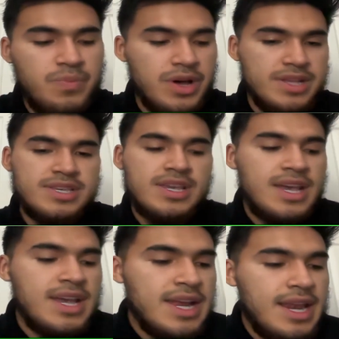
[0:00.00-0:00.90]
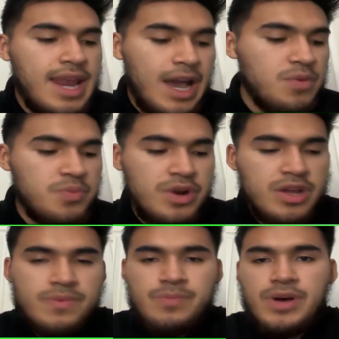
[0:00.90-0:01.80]
But now we bring
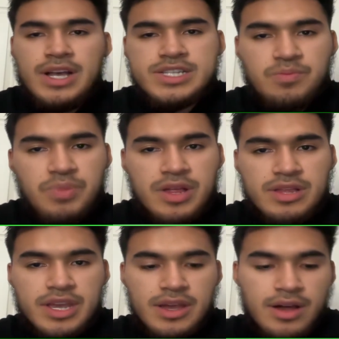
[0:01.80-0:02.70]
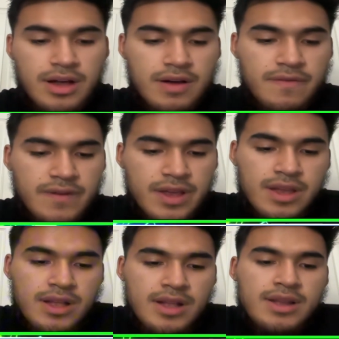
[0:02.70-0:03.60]
up the possibility of
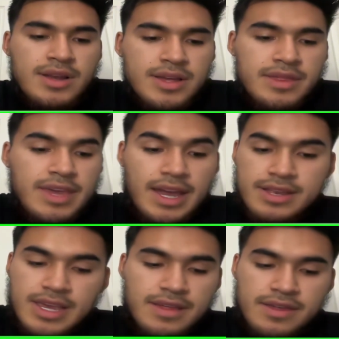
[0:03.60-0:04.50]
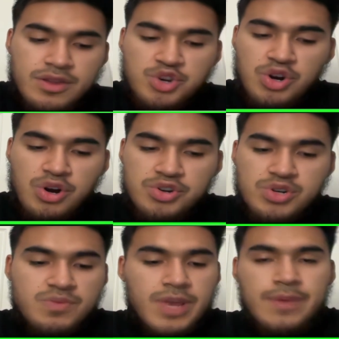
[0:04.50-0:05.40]
the idea that the
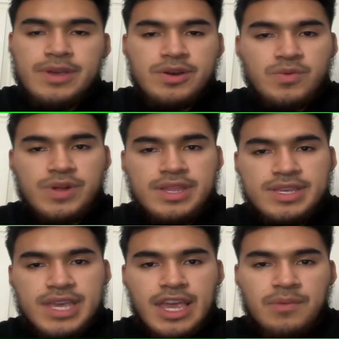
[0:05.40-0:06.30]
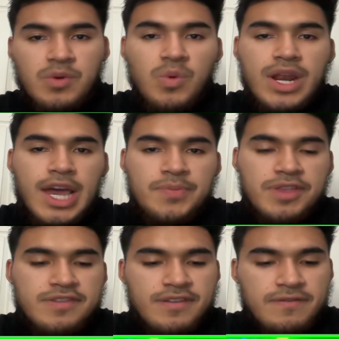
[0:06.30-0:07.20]
Chargers maybe could win this game and what
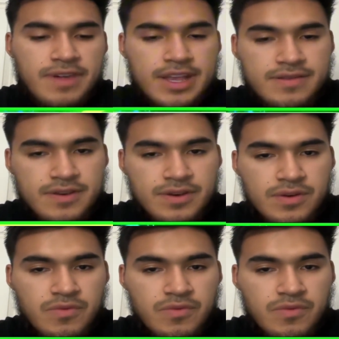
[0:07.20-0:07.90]
happens if they do,